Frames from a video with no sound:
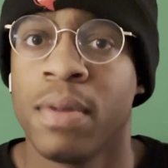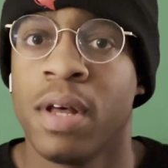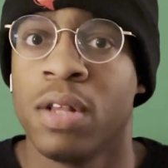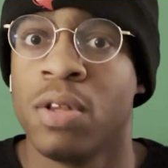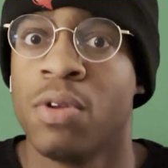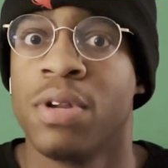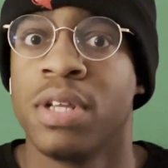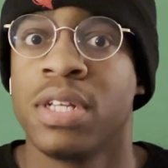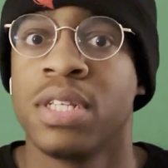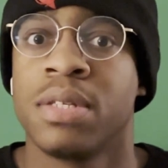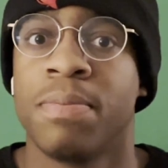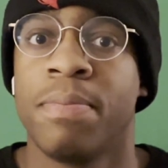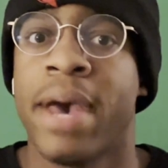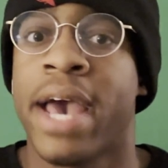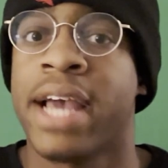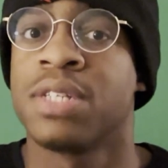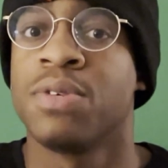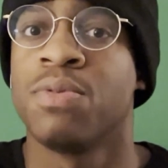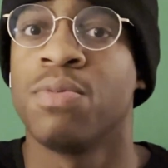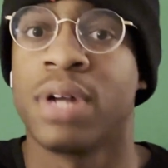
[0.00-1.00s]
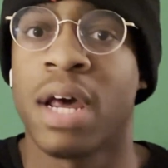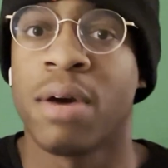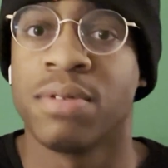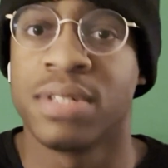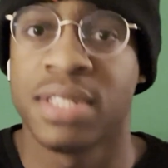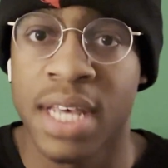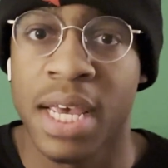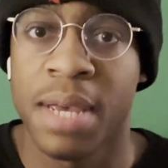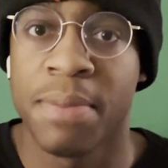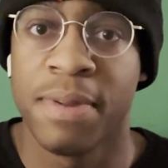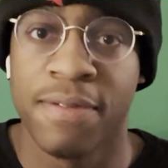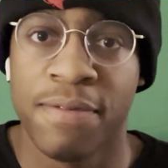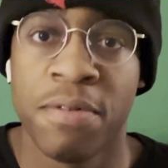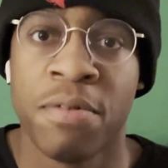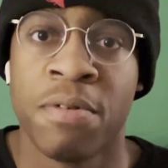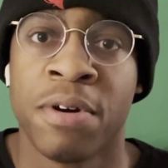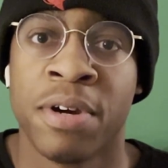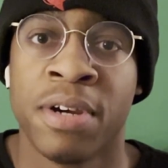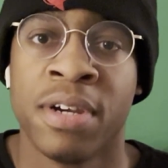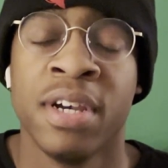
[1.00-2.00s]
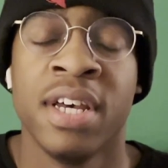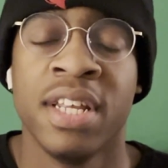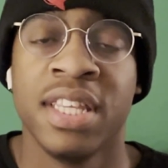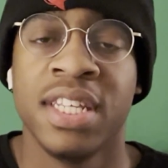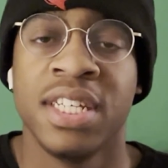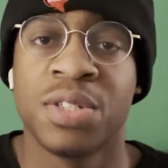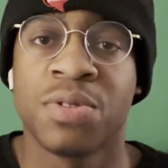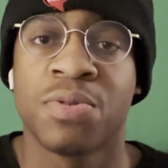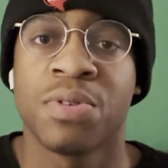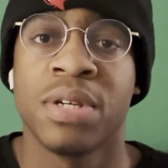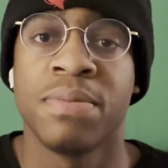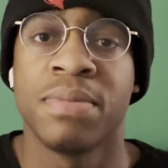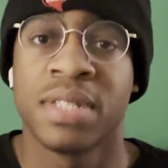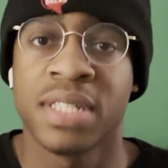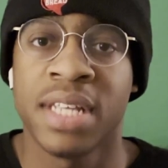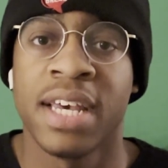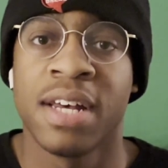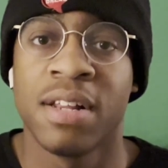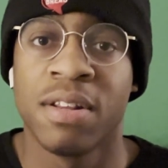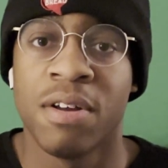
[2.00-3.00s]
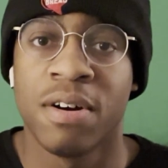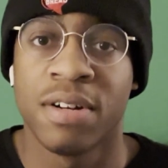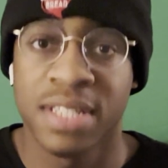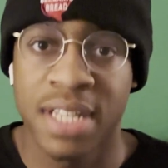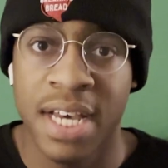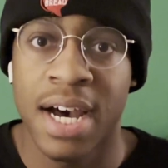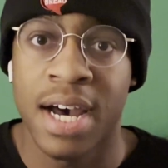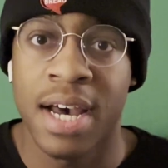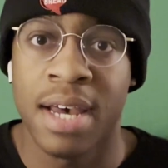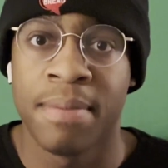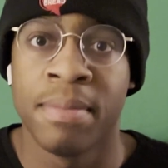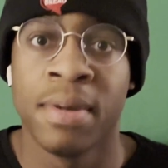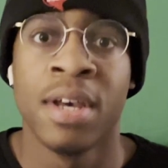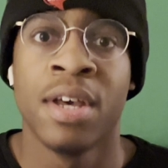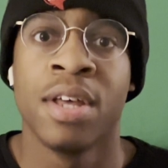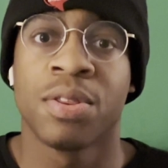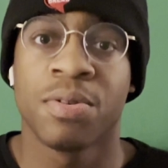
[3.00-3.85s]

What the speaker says: alluding back to what I was saying before, these streams take a long time,